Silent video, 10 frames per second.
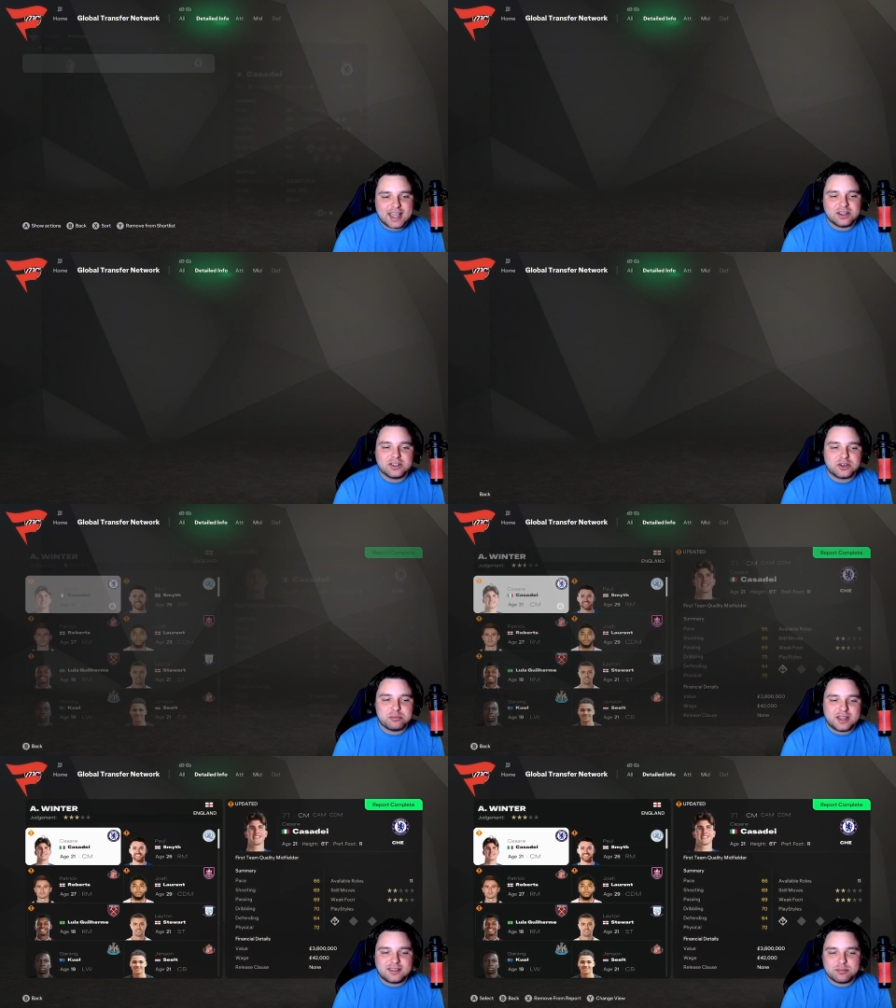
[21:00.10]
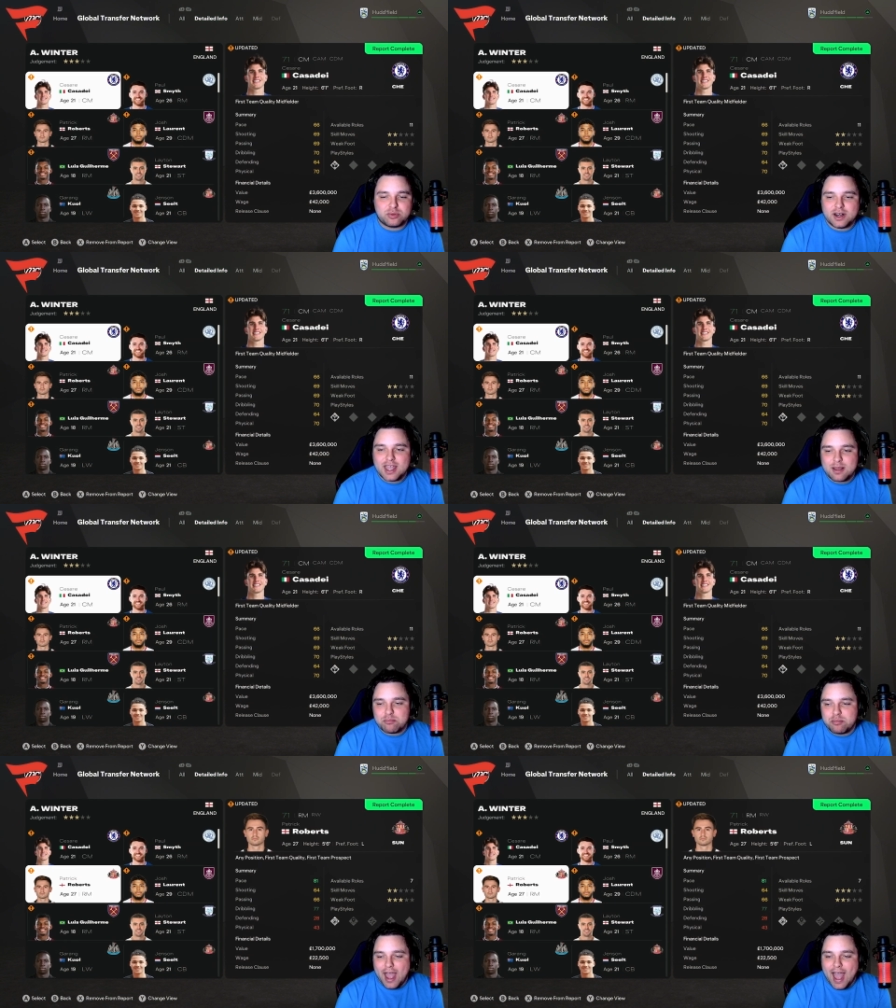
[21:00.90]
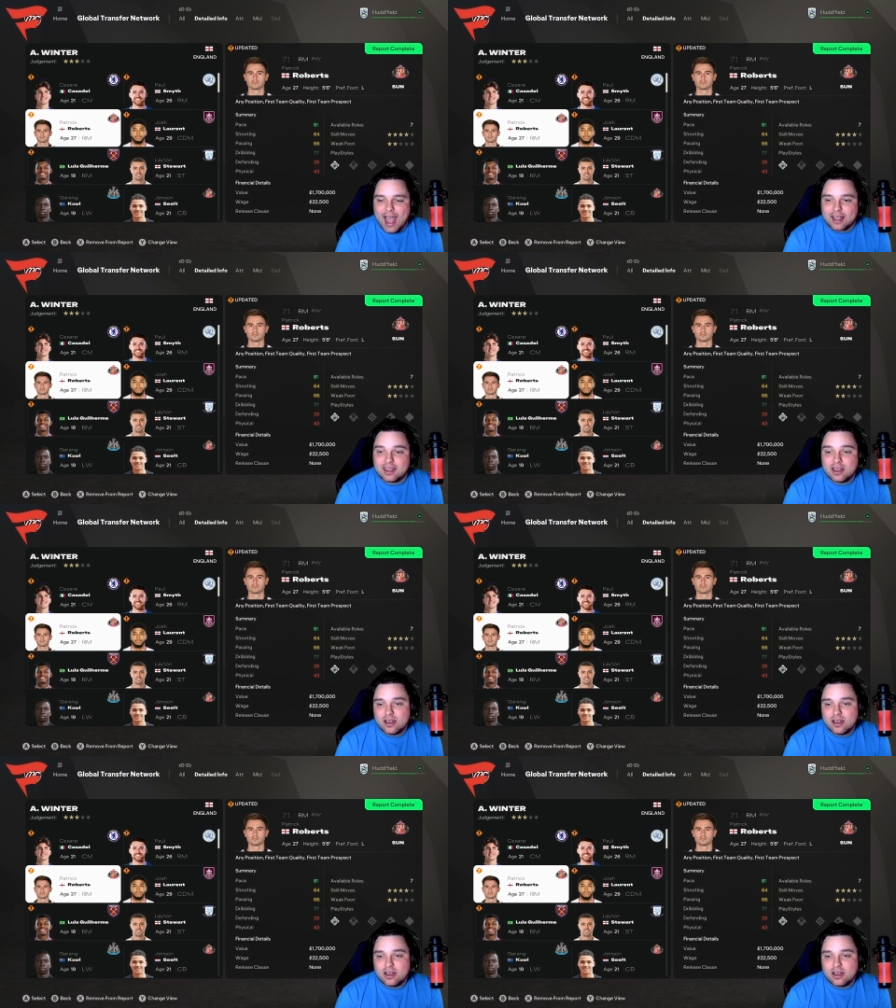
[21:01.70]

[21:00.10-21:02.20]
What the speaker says: a little bit to bring him back.